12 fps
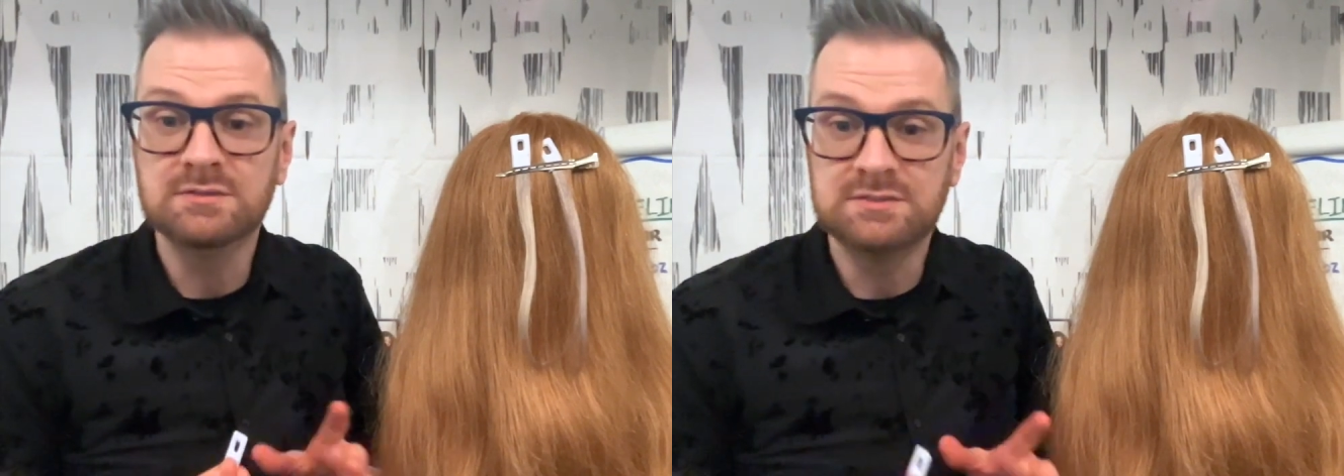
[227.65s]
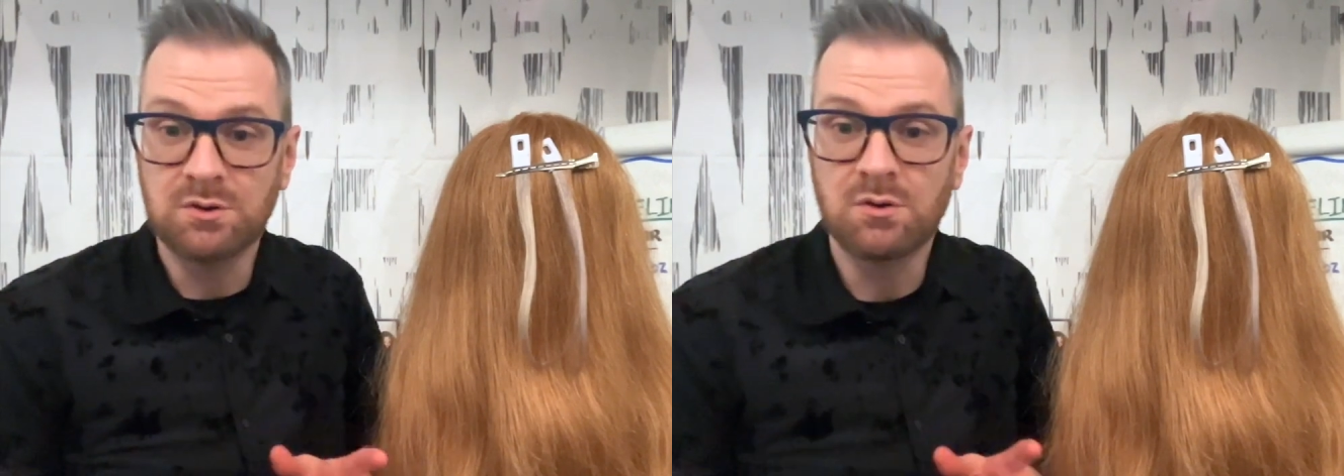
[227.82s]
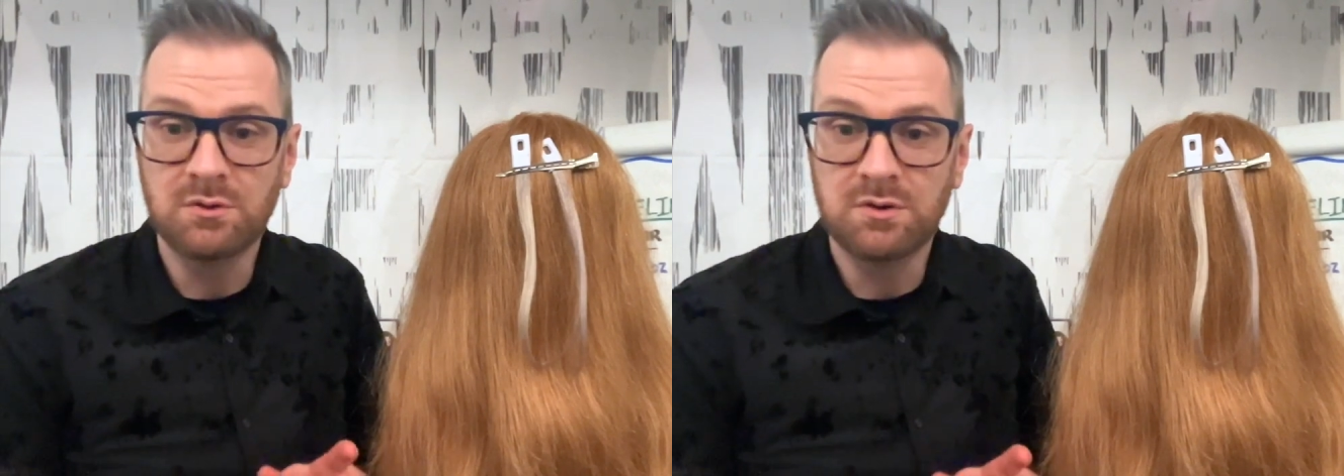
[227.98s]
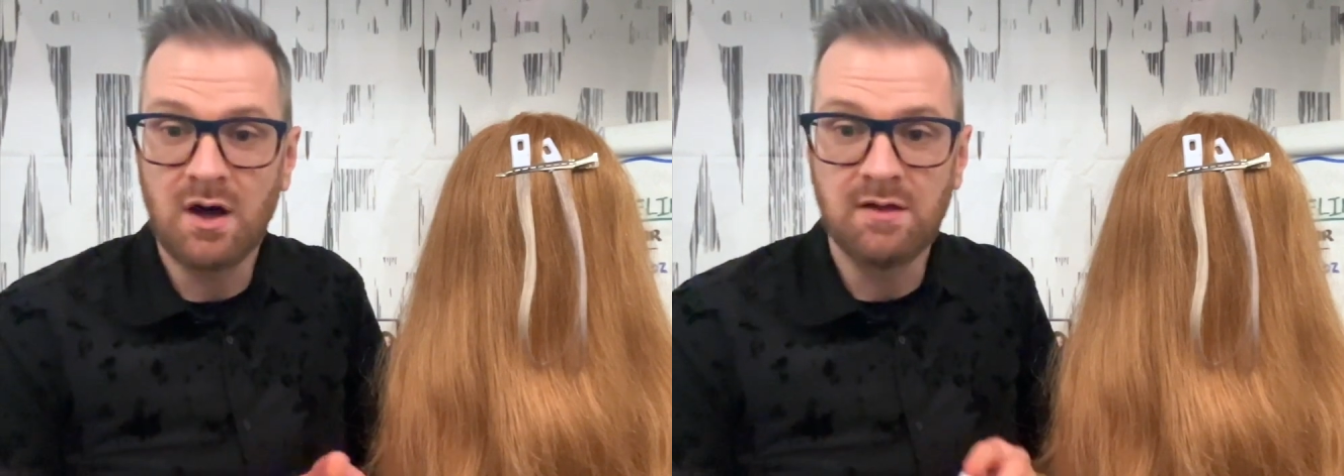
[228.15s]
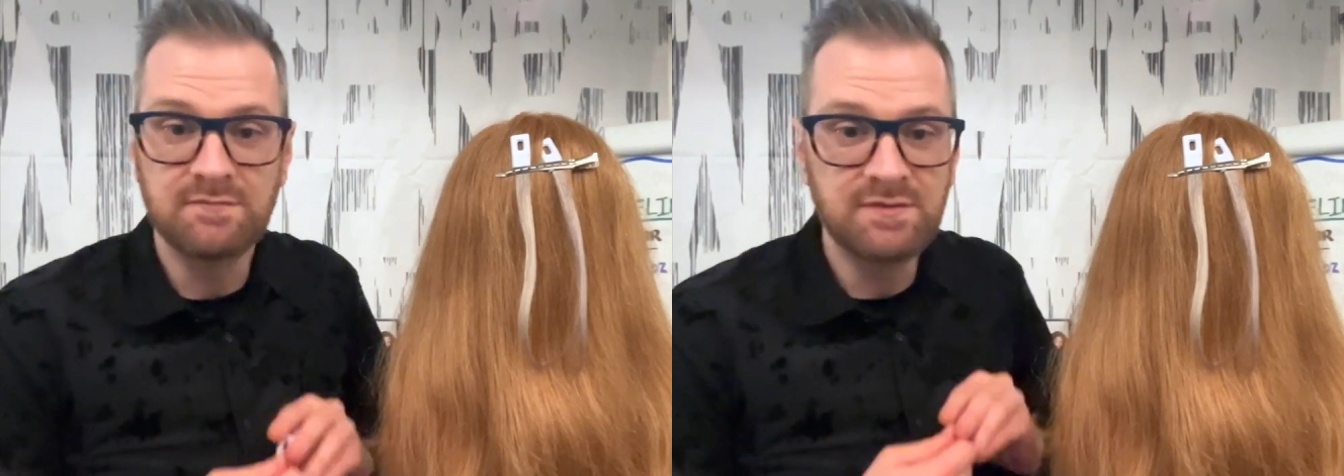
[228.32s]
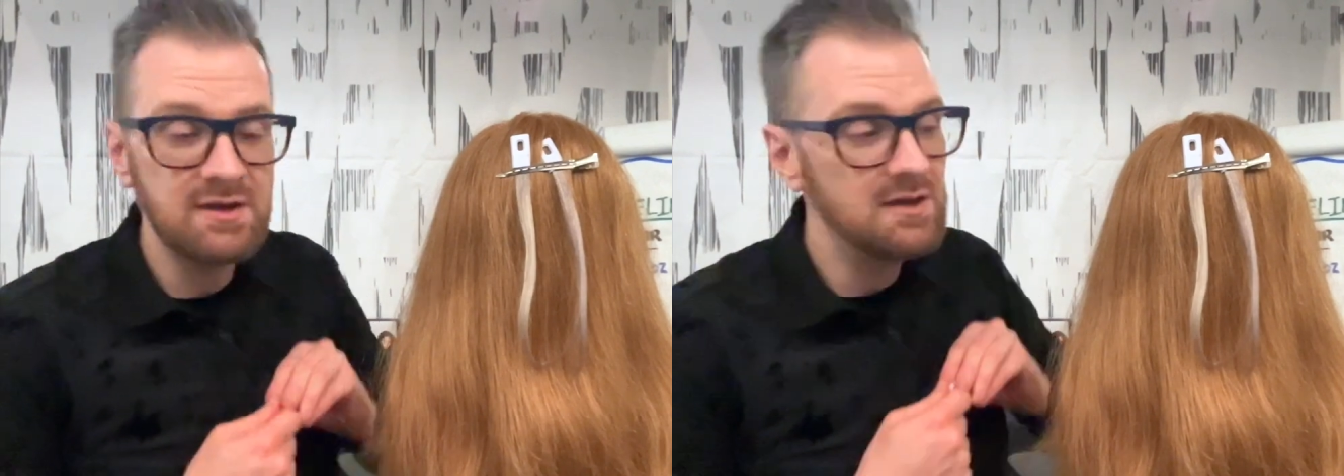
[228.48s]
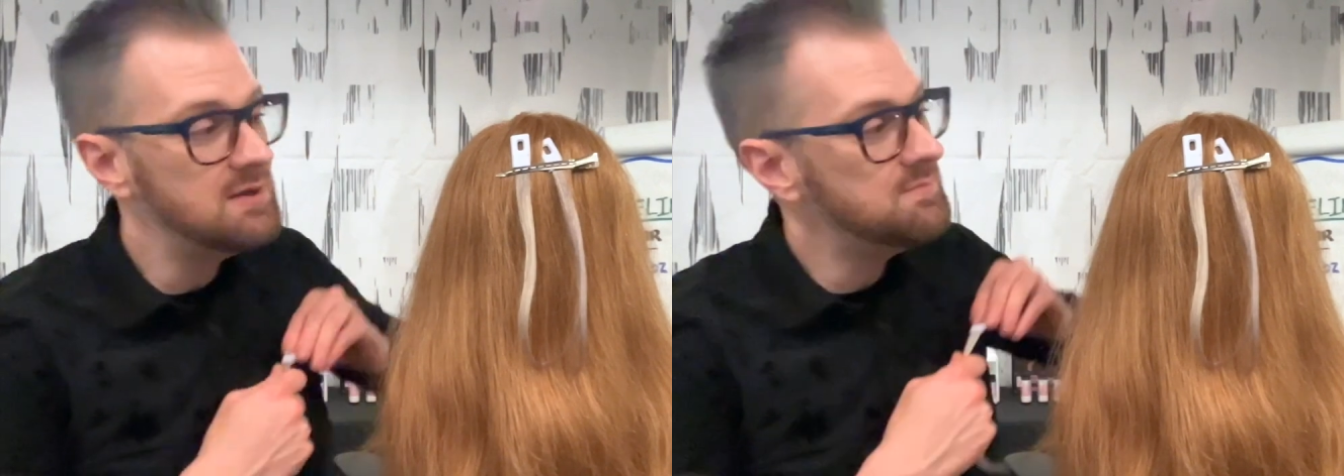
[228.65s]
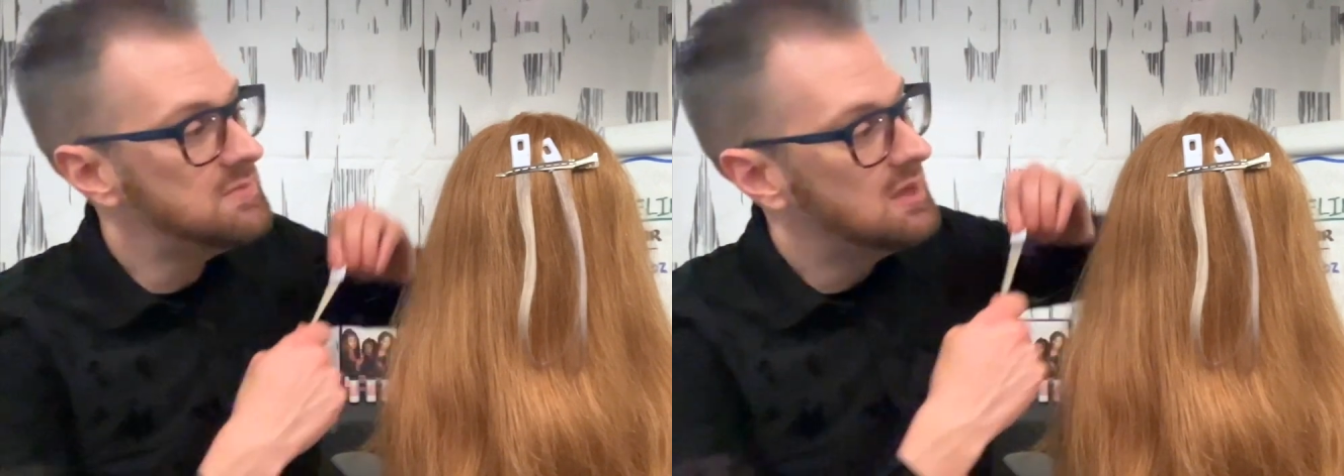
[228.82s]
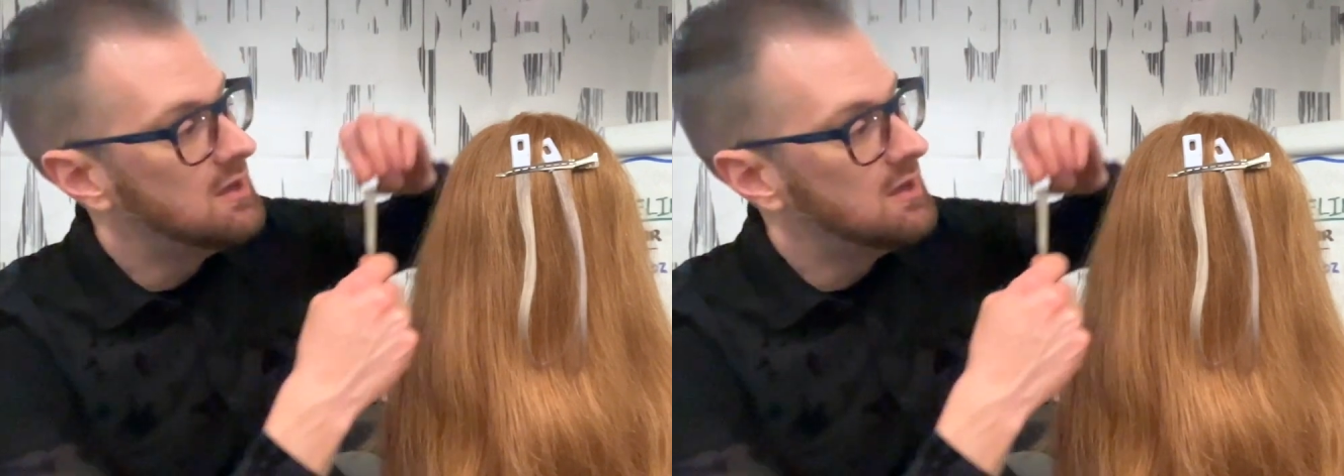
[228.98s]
09V,